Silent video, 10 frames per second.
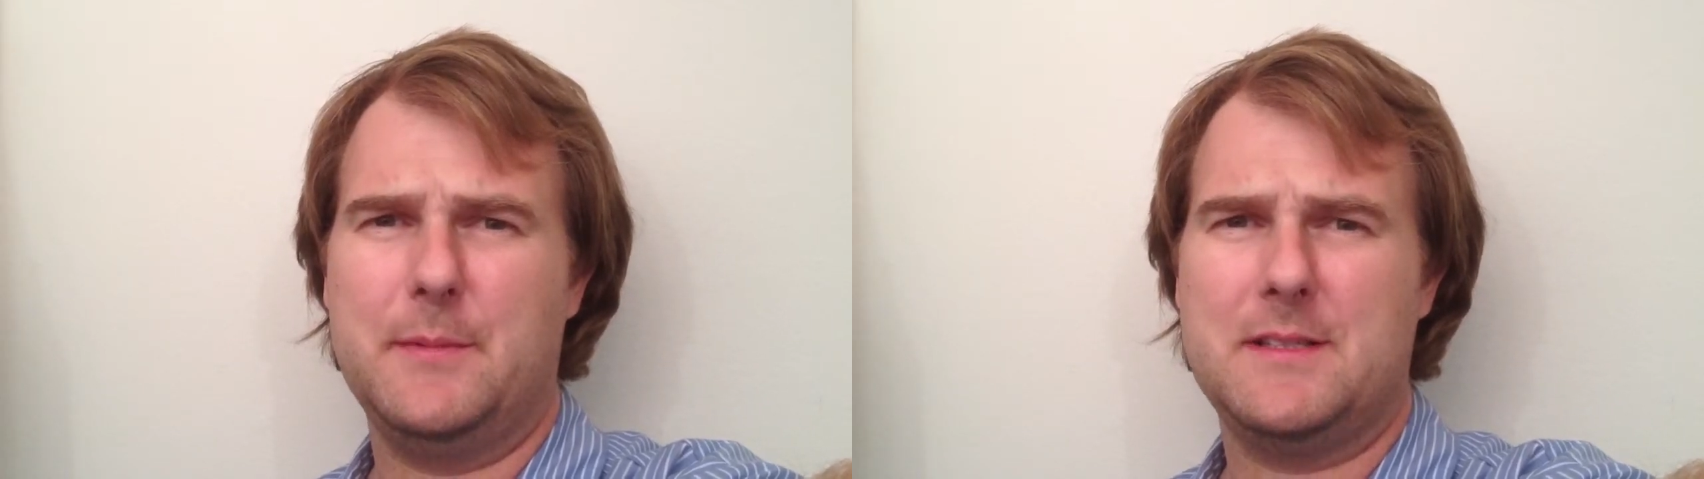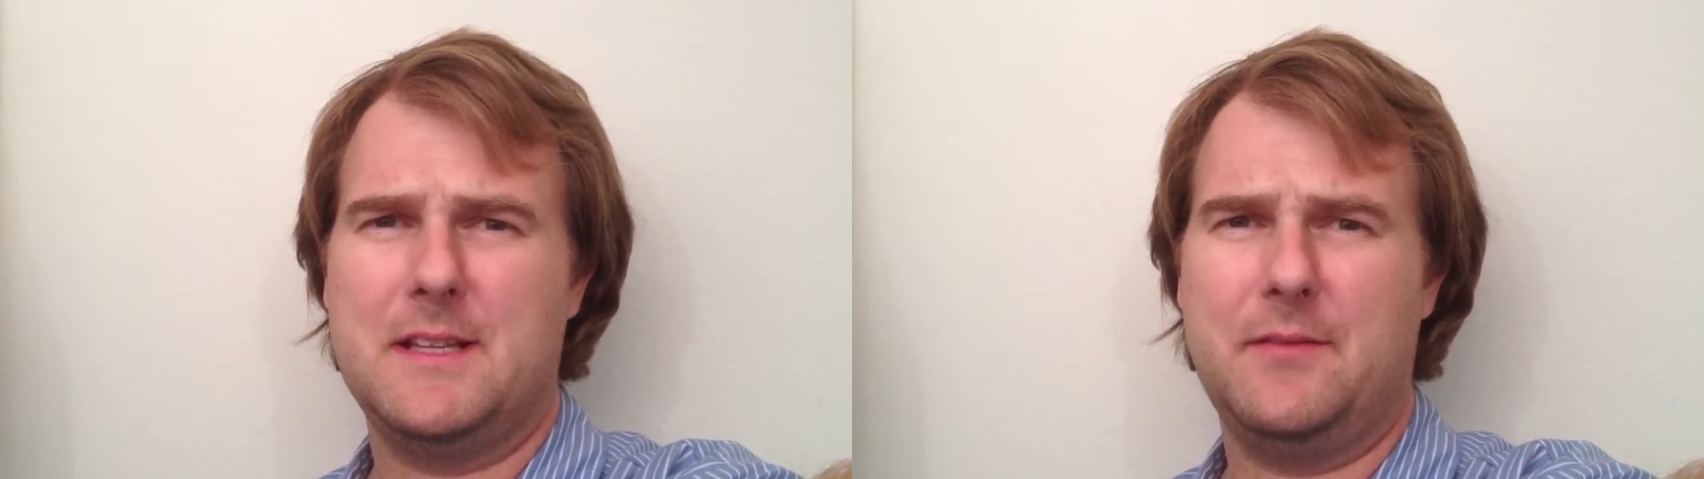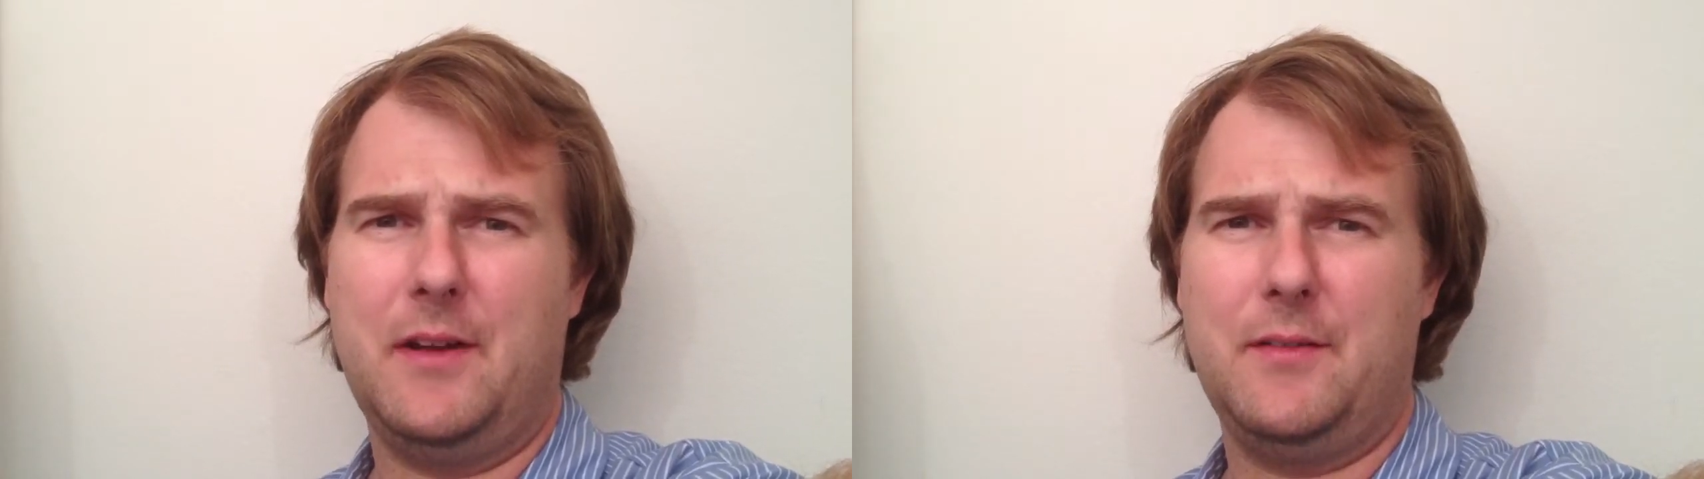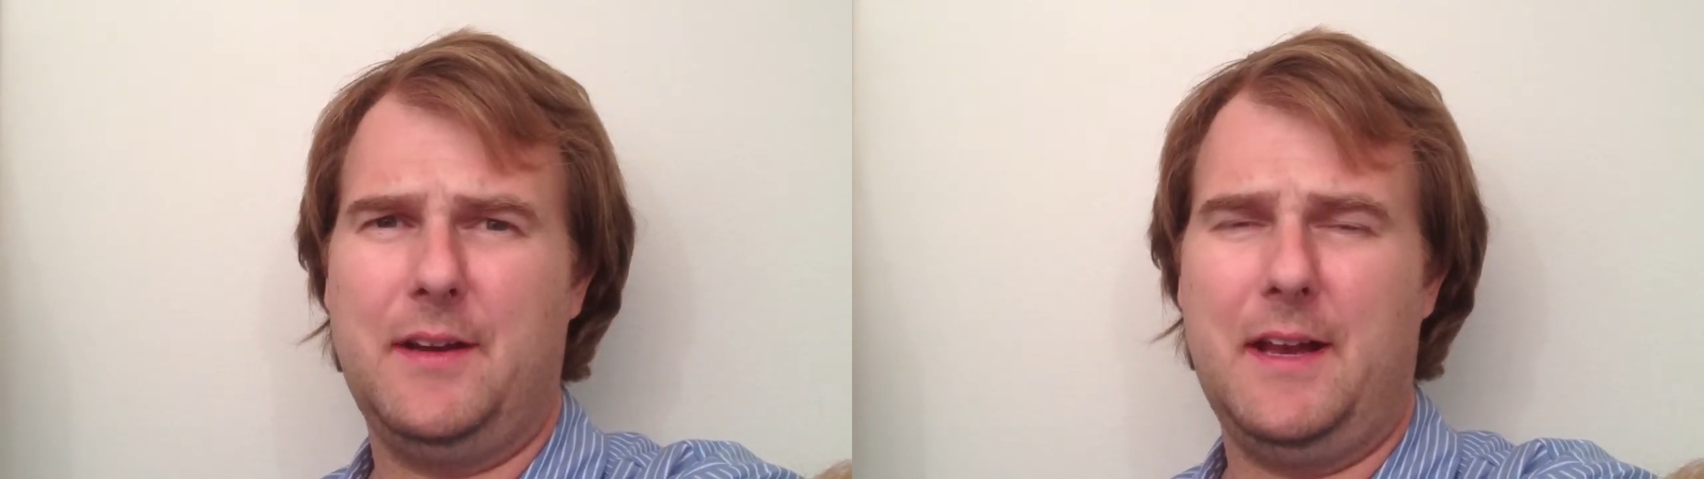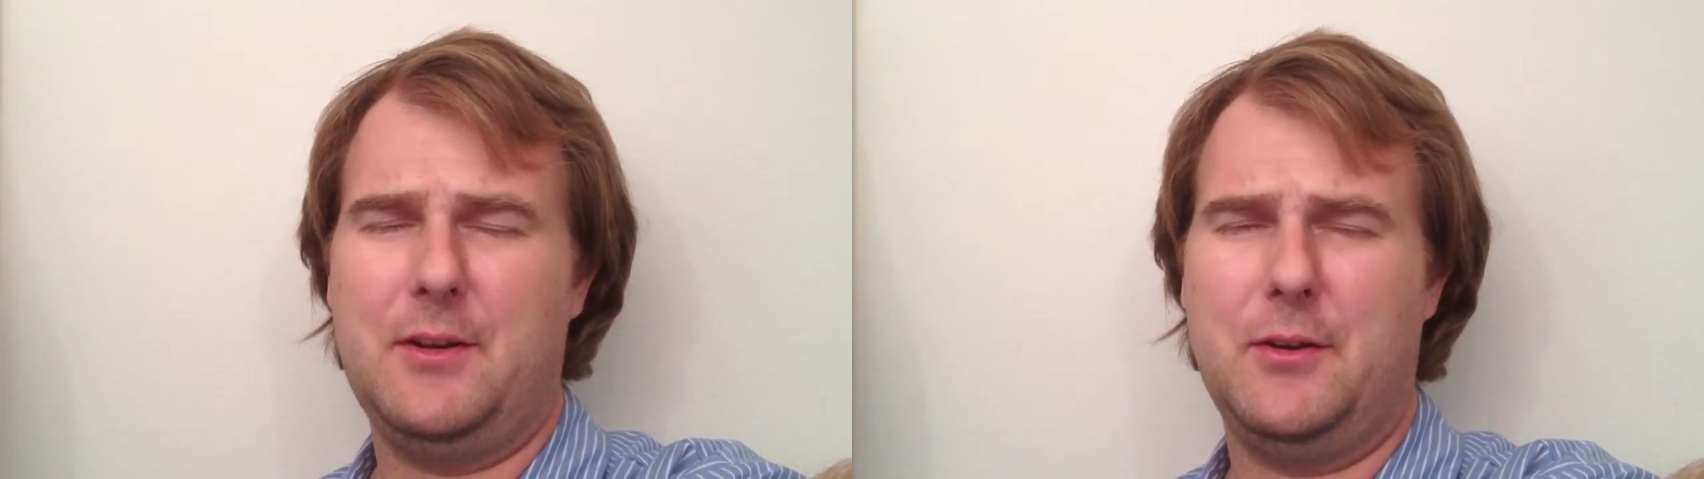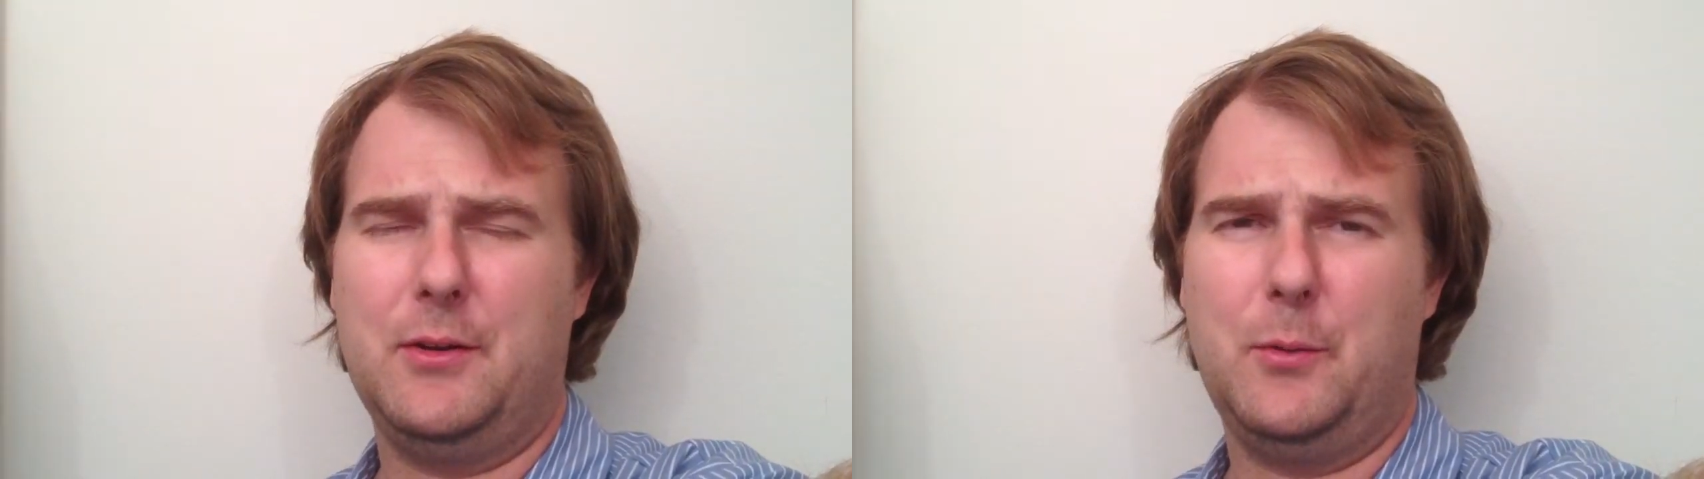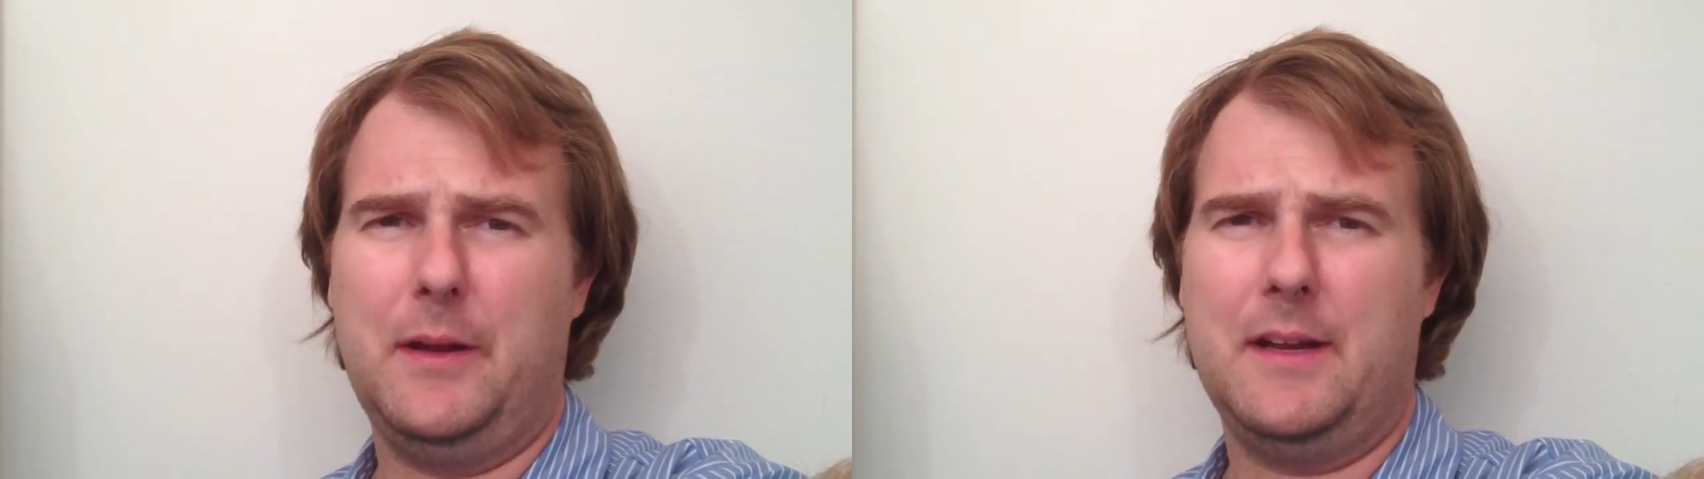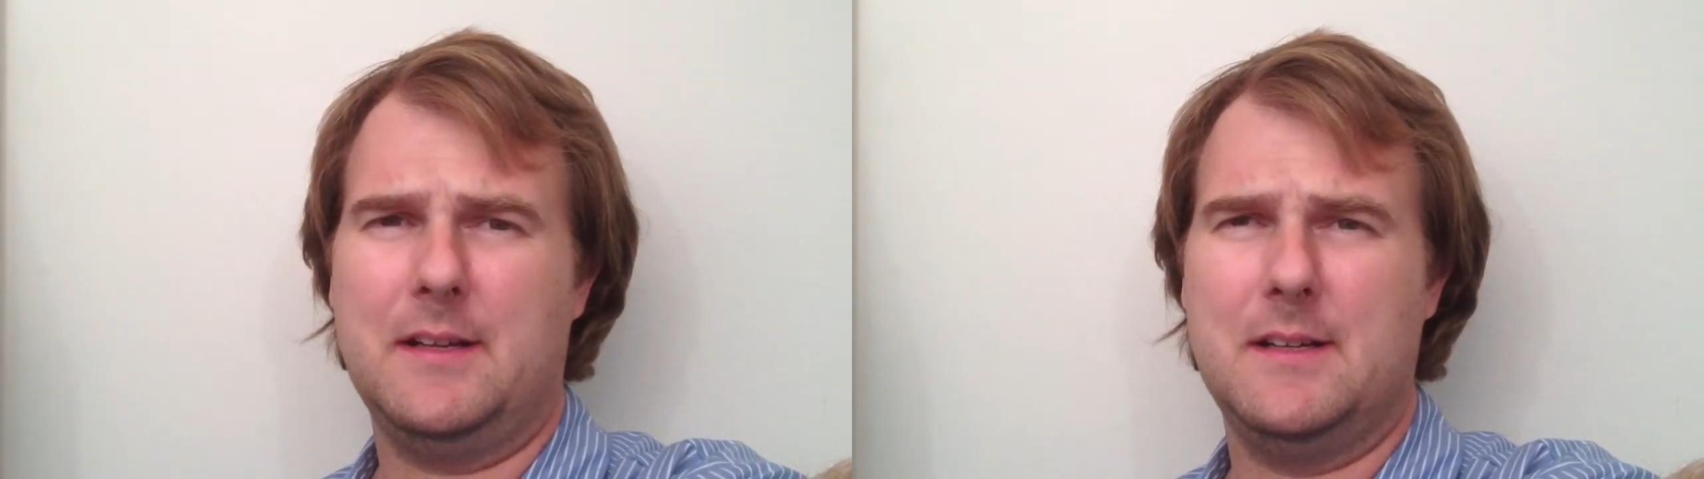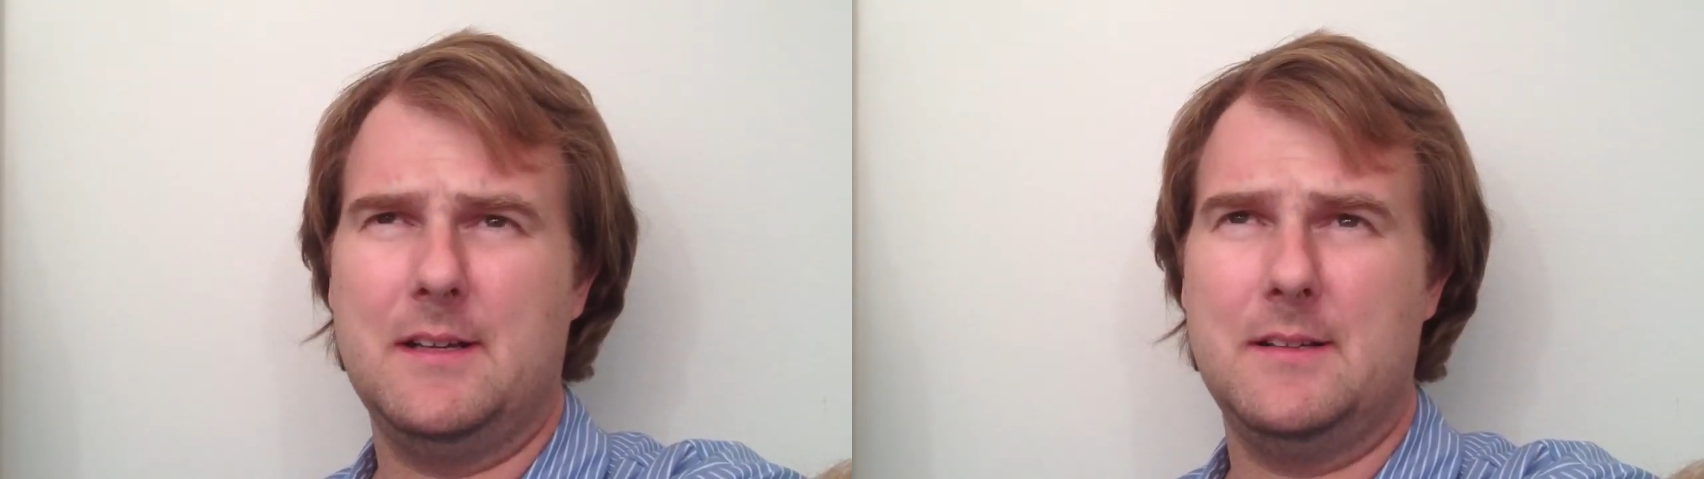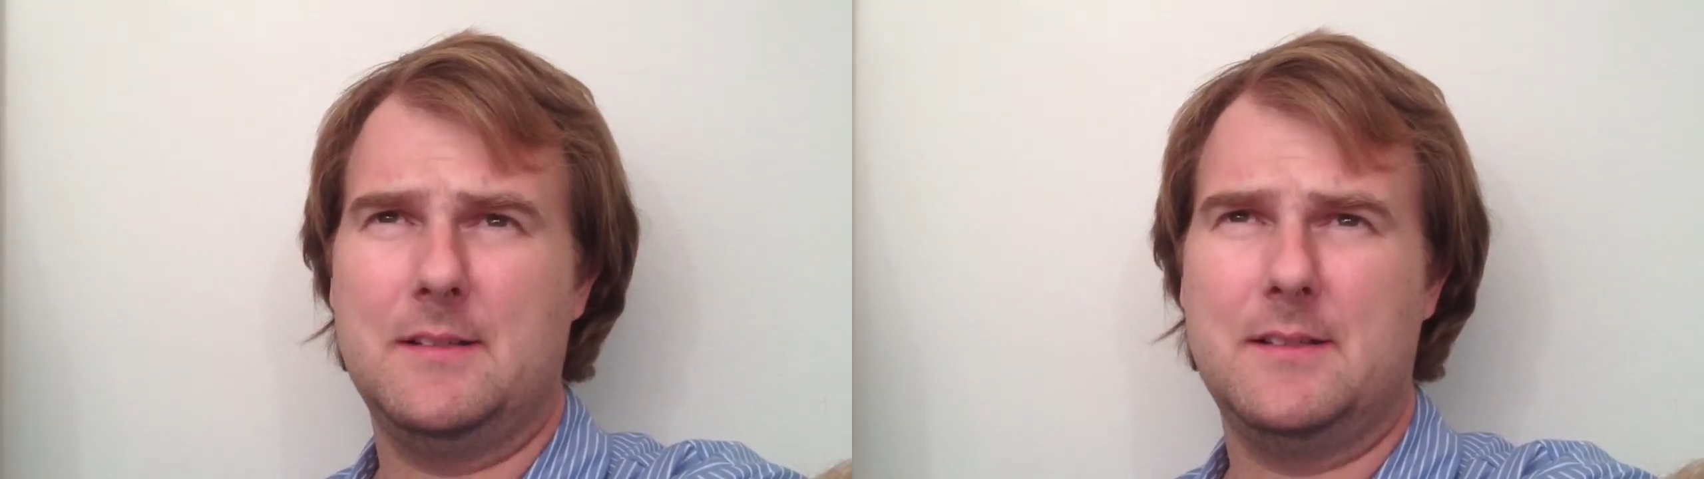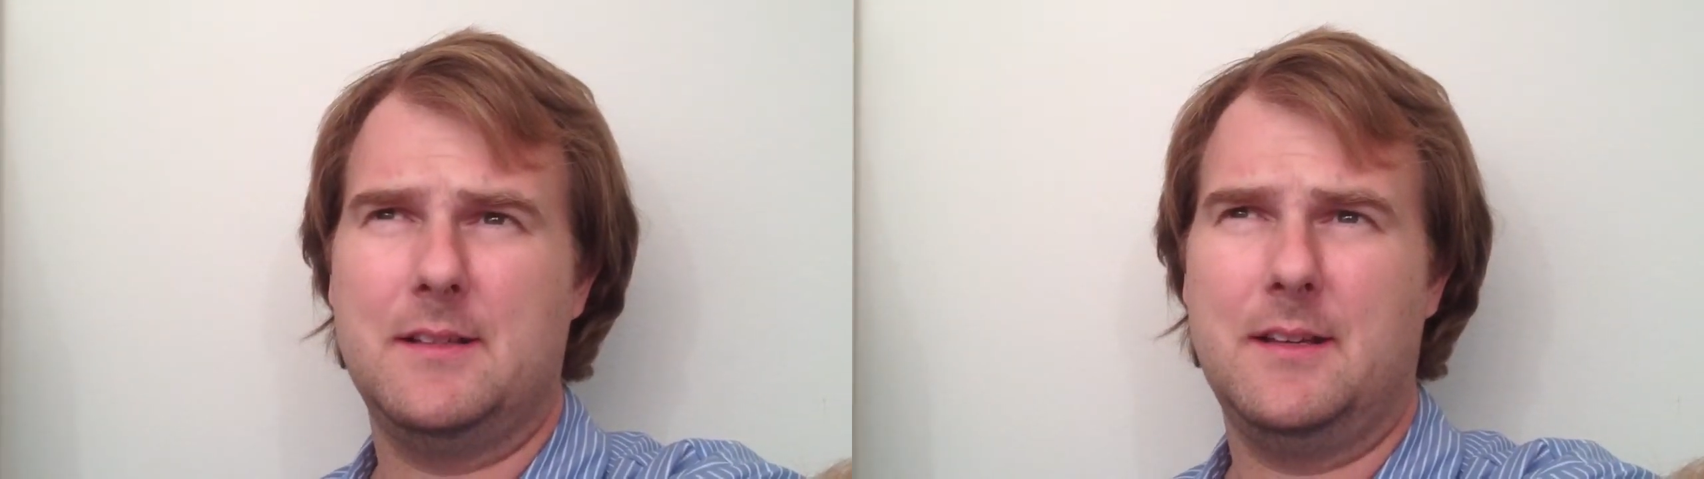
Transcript: instead of every day during the week because